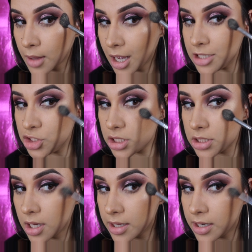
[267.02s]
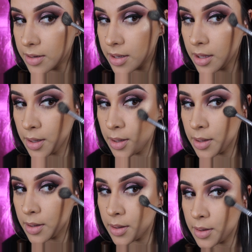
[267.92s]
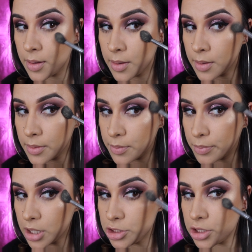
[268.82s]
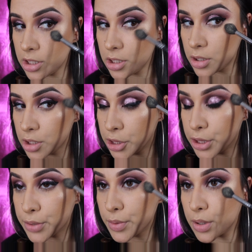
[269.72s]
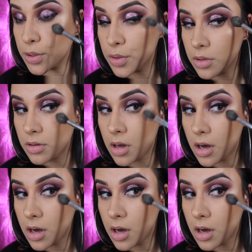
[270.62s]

I just kinda brush it through